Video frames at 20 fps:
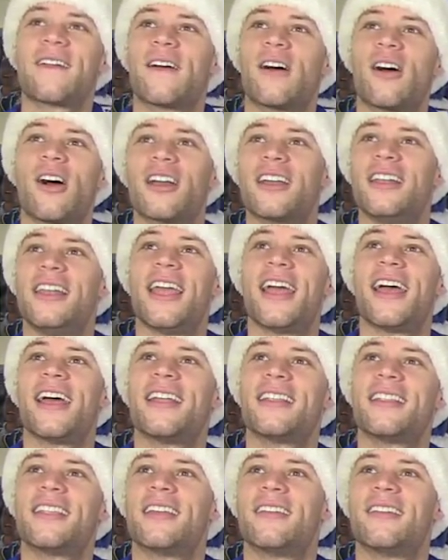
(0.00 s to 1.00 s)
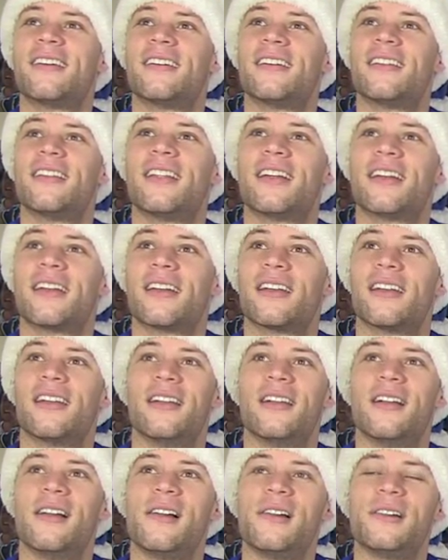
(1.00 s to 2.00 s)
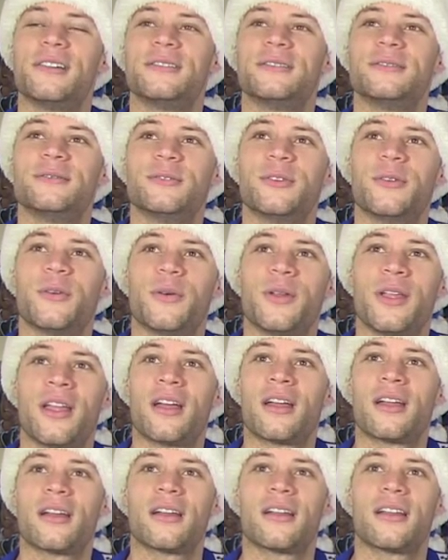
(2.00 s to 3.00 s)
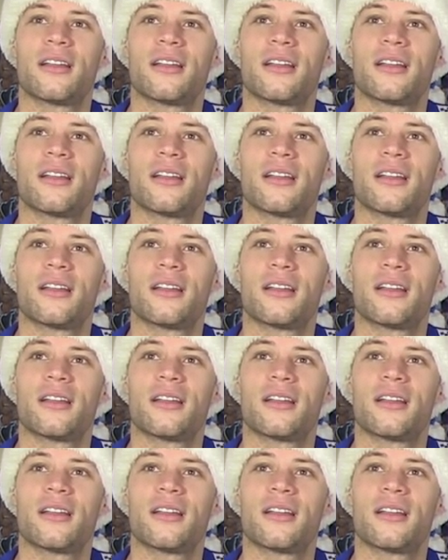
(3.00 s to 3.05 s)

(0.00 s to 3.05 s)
ugly head and all like, yeah?